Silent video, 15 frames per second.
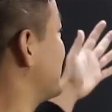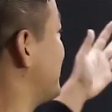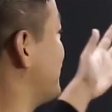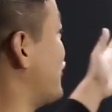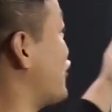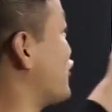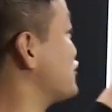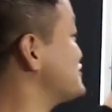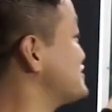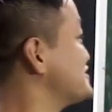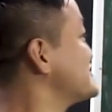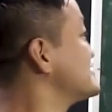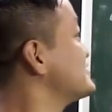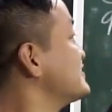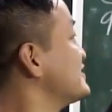
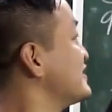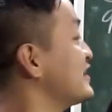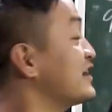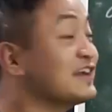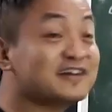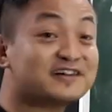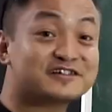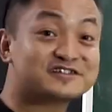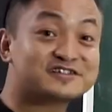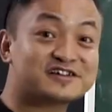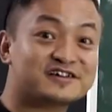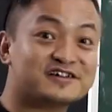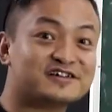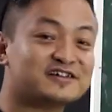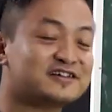Force,
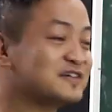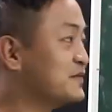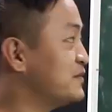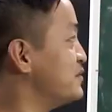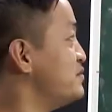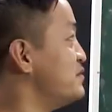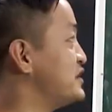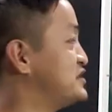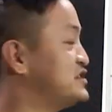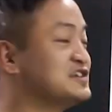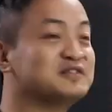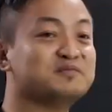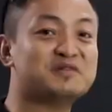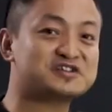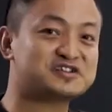energy,
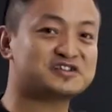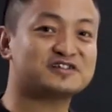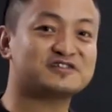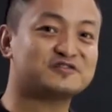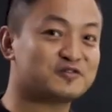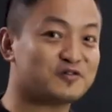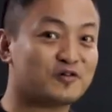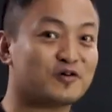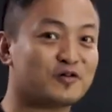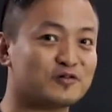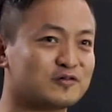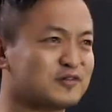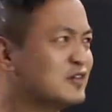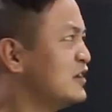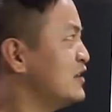machine. Machine, you
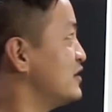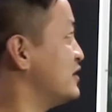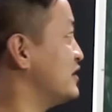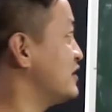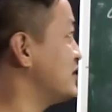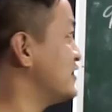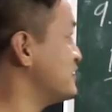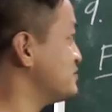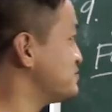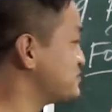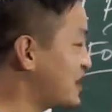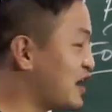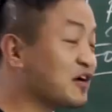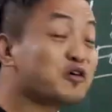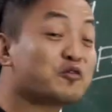all
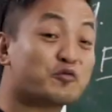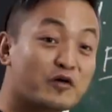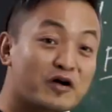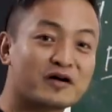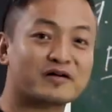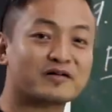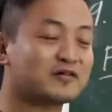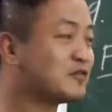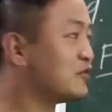are aware